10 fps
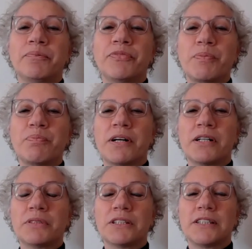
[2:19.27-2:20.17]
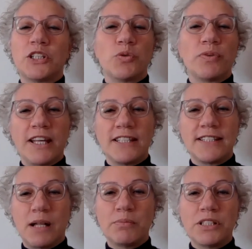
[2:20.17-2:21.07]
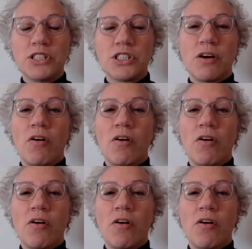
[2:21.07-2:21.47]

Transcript: department that you will establish,